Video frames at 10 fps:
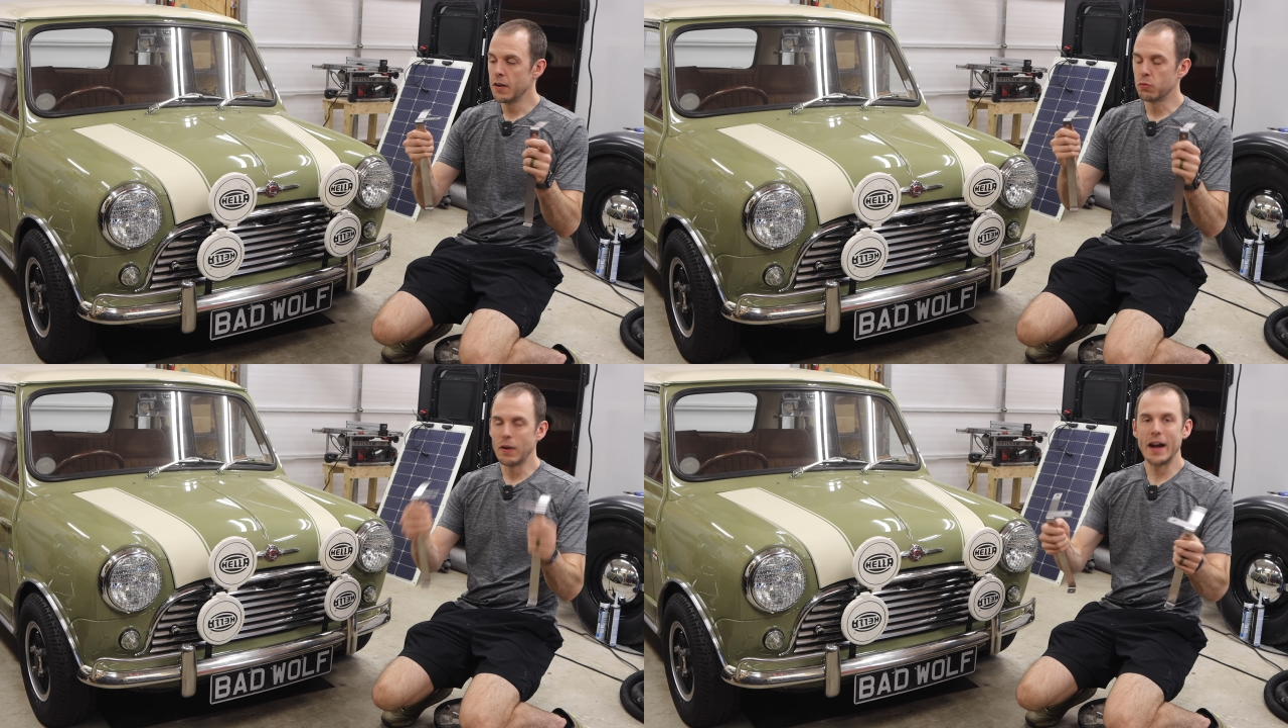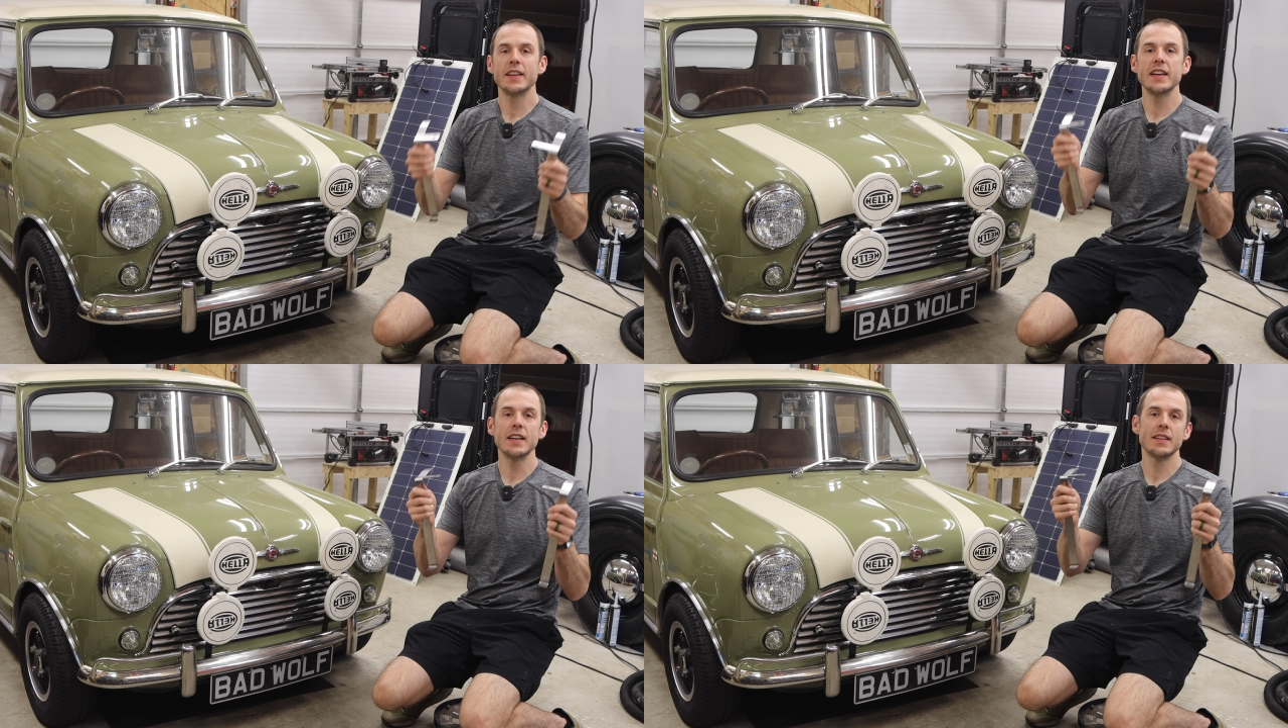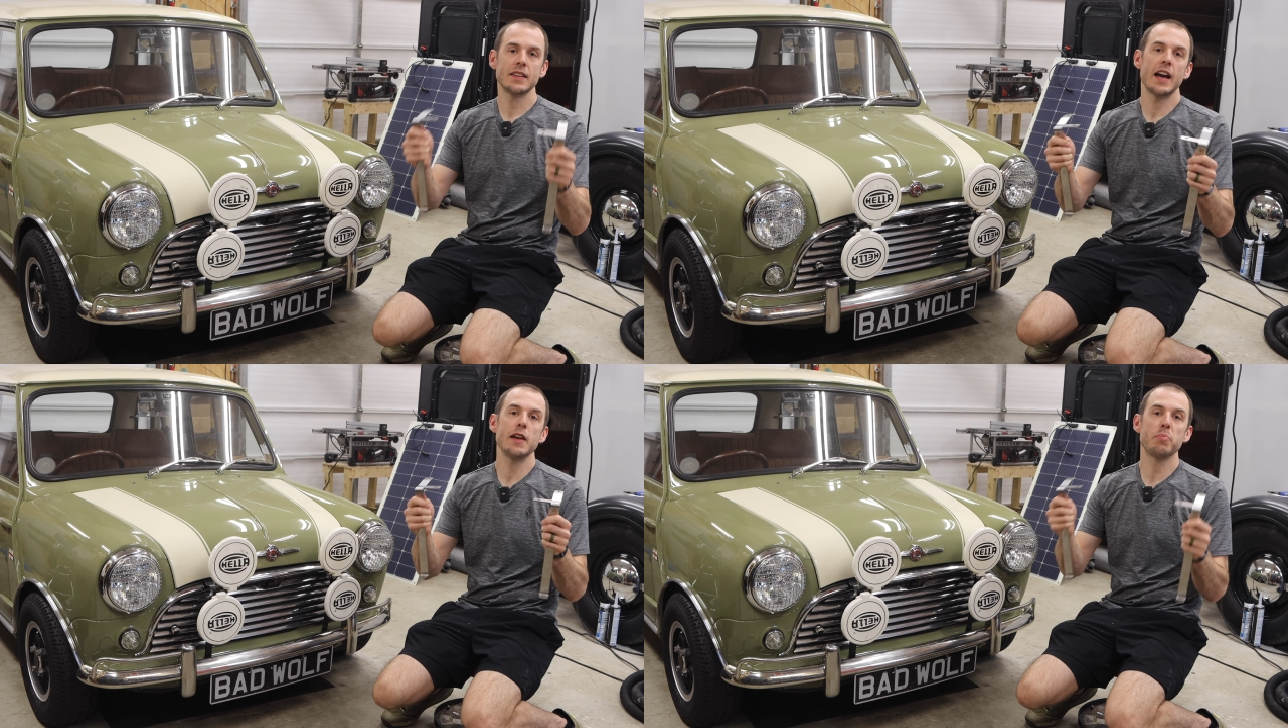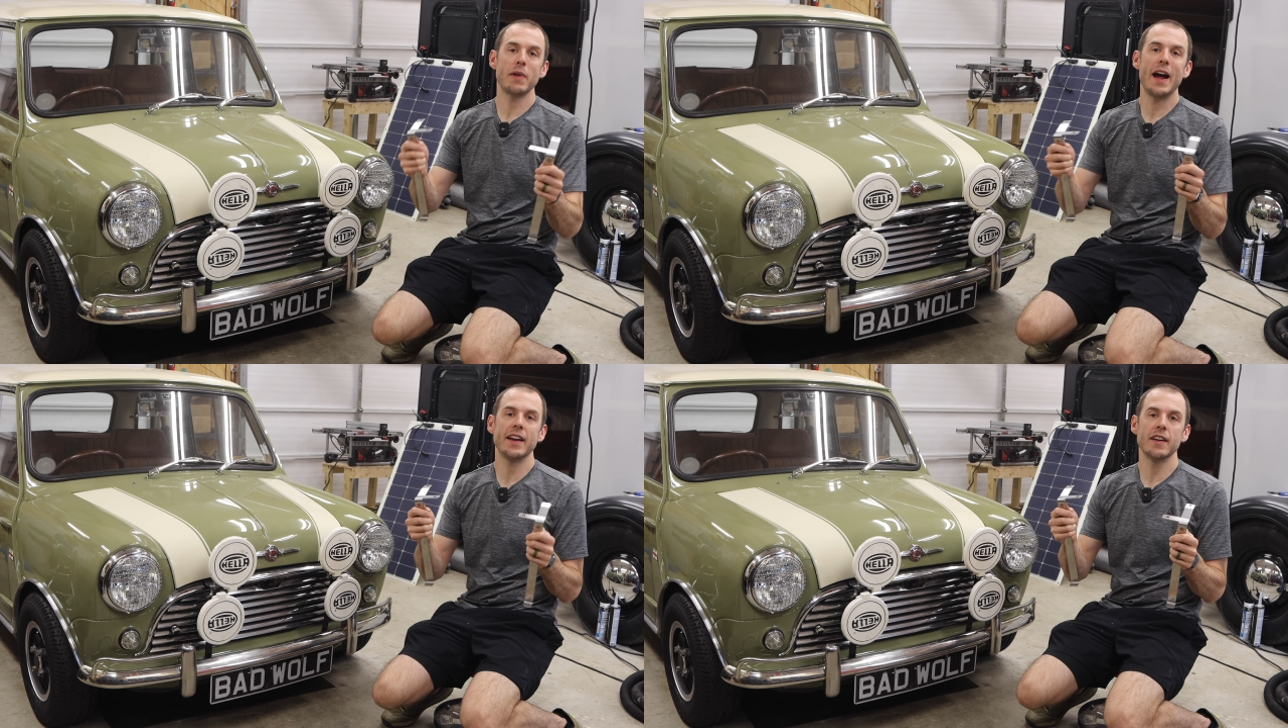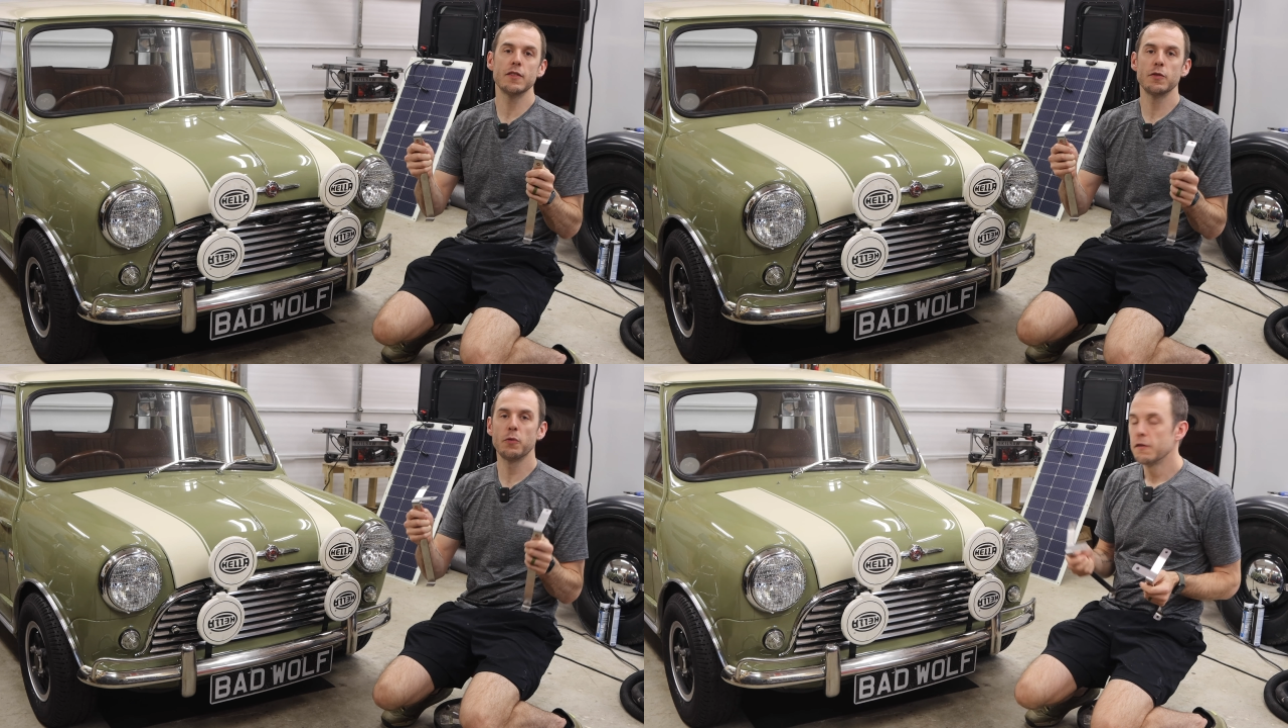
Rally light brackets